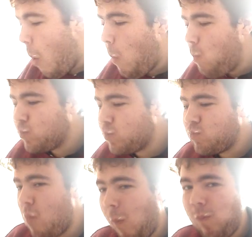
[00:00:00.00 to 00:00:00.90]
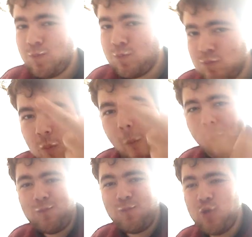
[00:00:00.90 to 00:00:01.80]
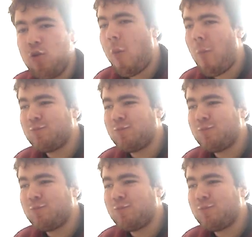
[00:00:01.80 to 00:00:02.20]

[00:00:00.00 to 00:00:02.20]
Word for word: easy this trick is. Luc.